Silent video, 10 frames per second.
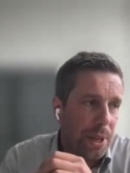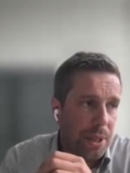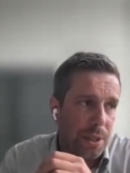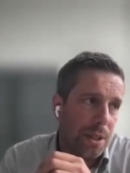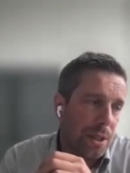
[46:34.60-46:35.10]
well,
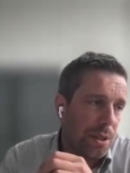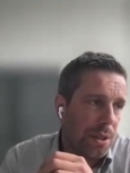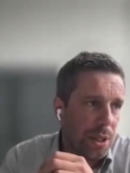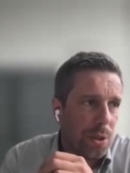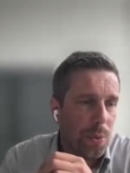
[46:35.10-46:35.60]

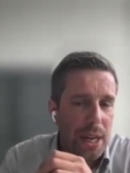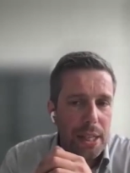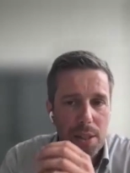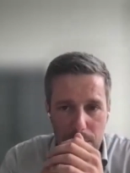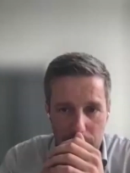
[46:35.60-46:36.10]
there's
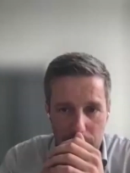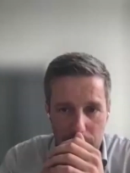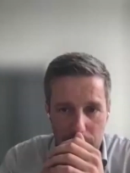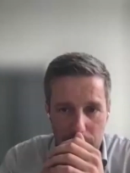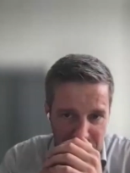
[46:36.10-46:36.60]
quite some
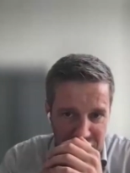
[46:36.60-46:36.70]
literature.